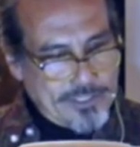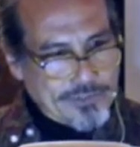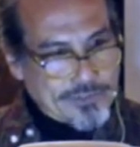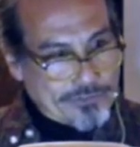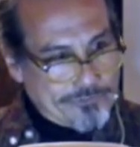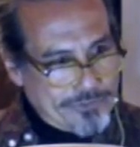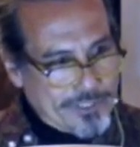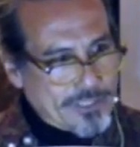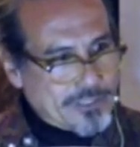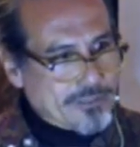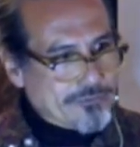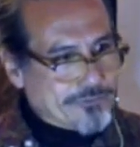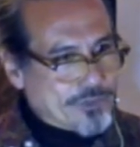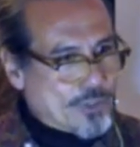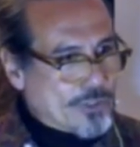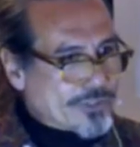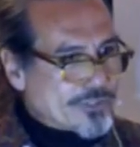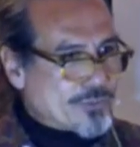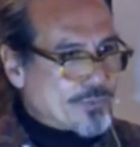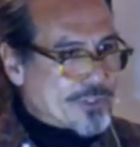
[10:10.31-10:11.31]
Seville, of
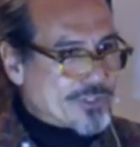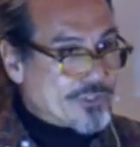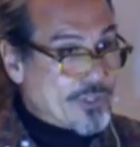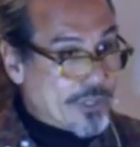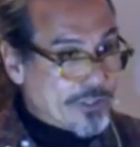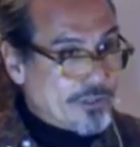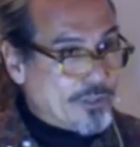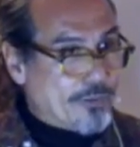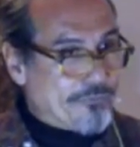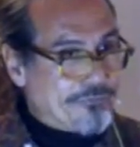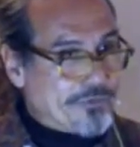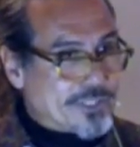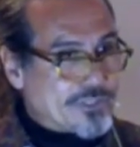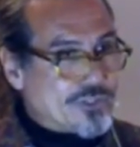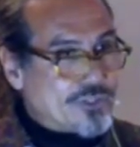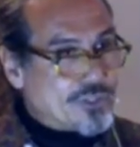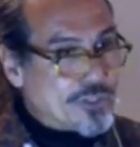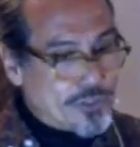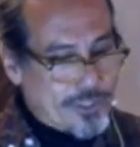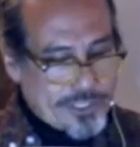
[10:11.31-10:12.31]
course, was not an
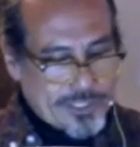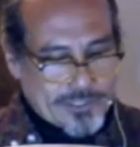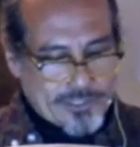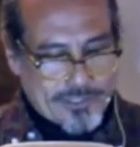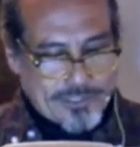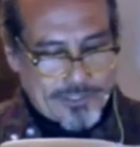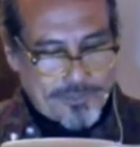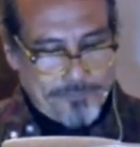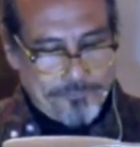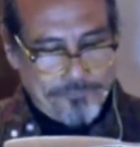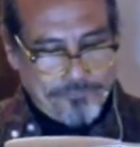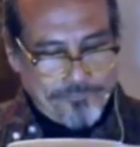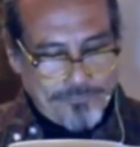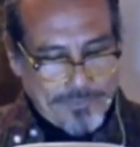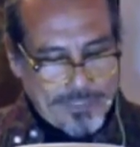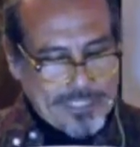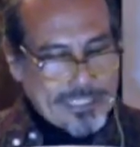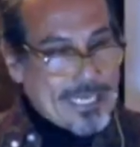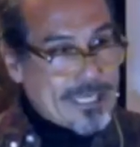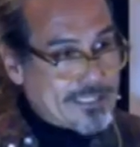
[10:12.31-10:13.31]
obvious choice.
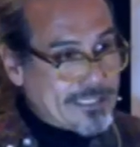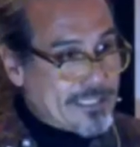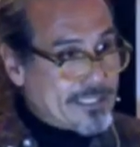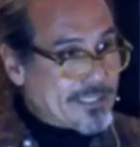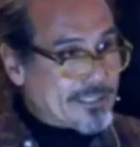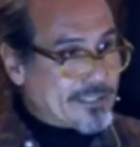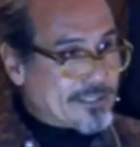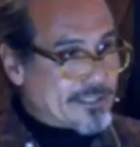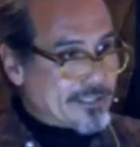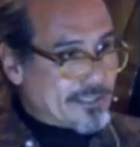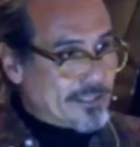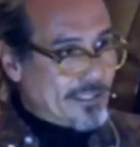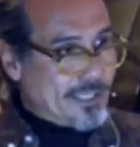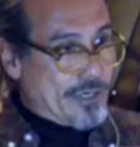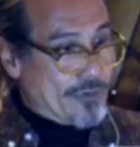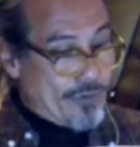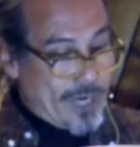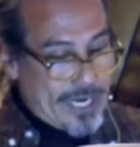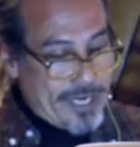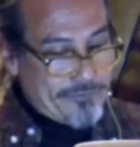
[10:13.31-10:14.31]
Cadiz,
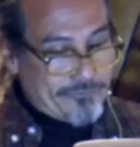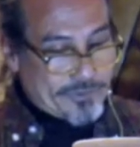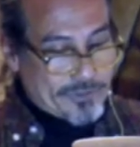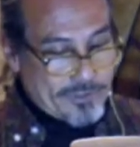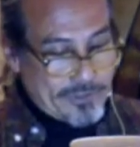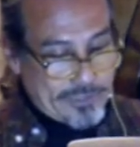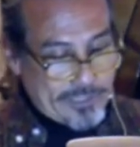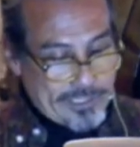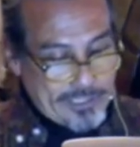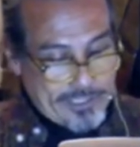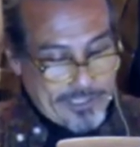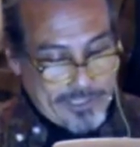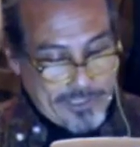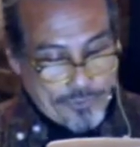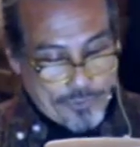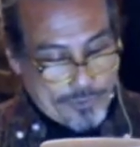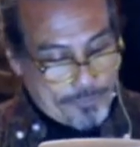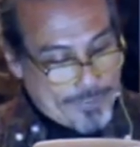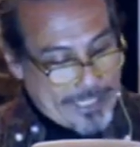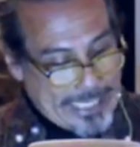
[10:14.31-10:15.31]
a rival,
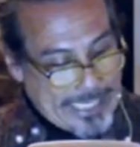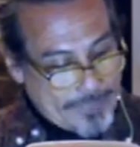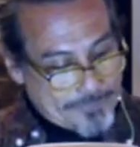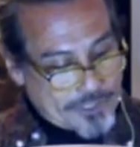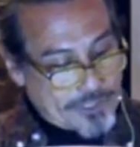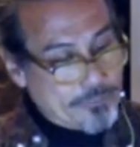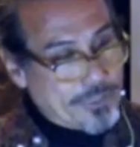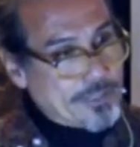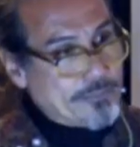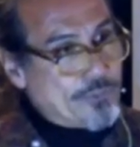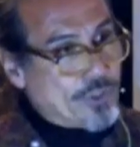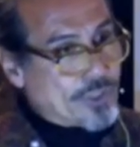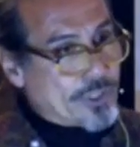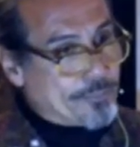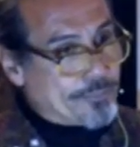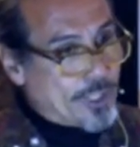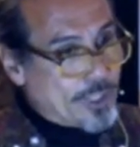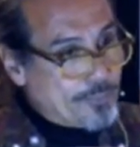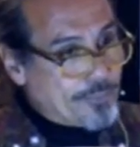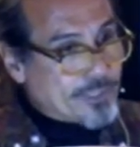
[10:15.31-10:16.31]
would perhaps have been more
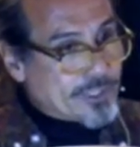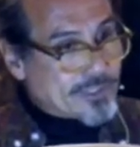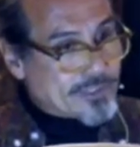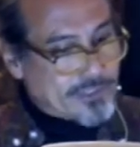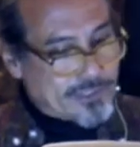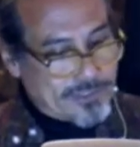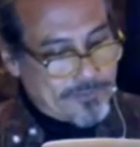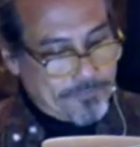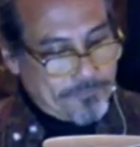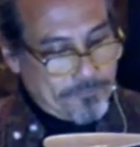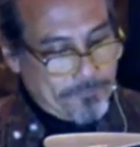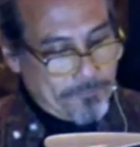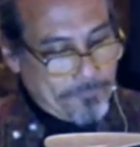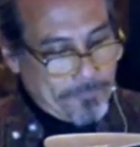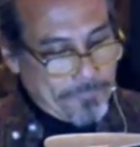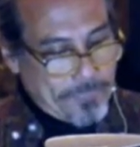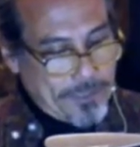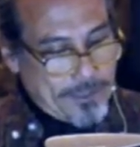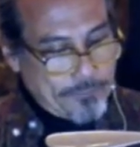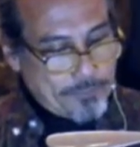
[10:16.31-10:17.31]
appropriate.
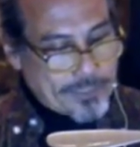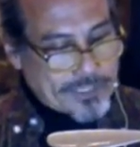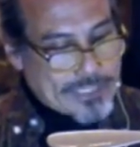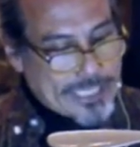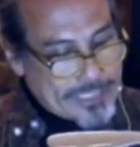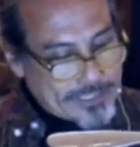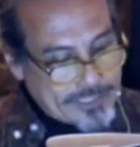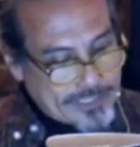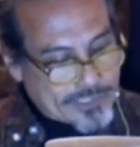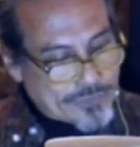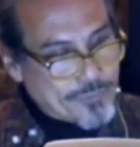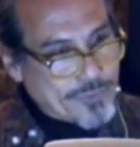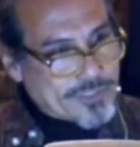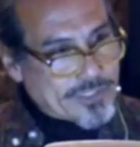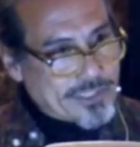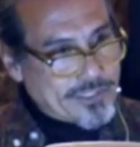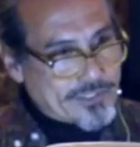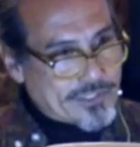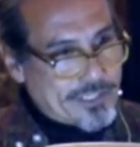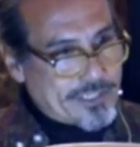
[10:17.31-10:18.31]
But Cadiz was
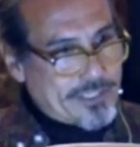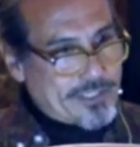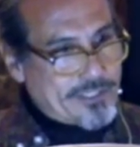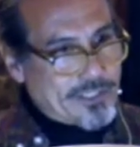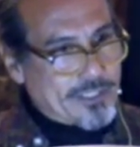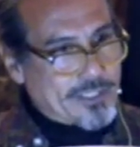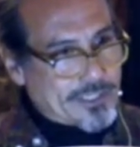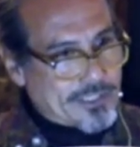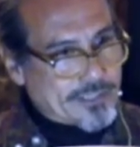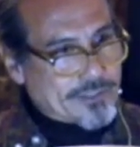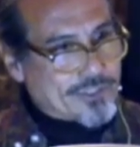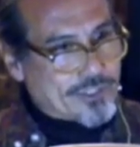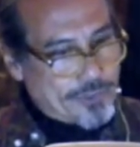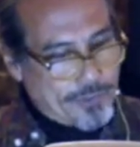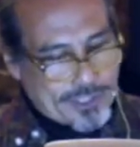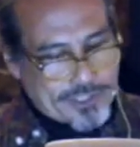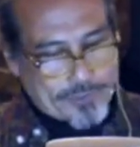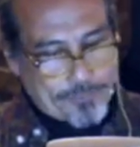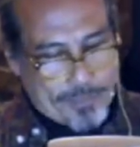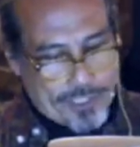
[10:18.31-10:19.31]
considered a little
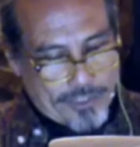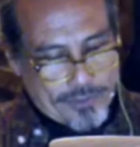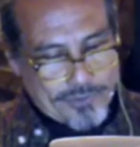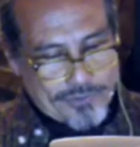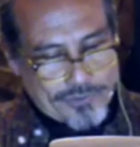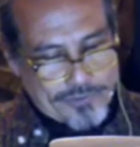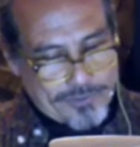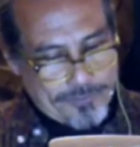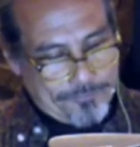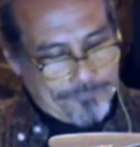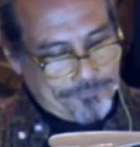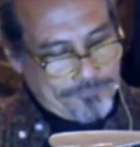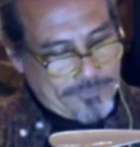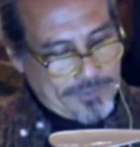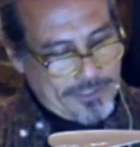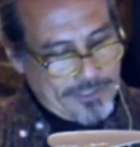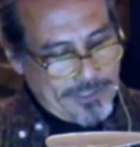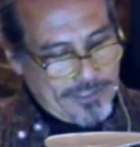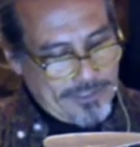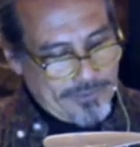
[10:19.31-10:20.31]
too exposed.
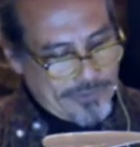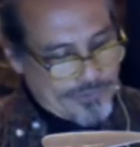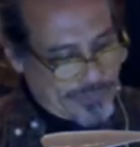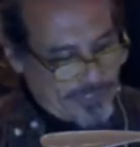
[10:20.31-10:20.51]
The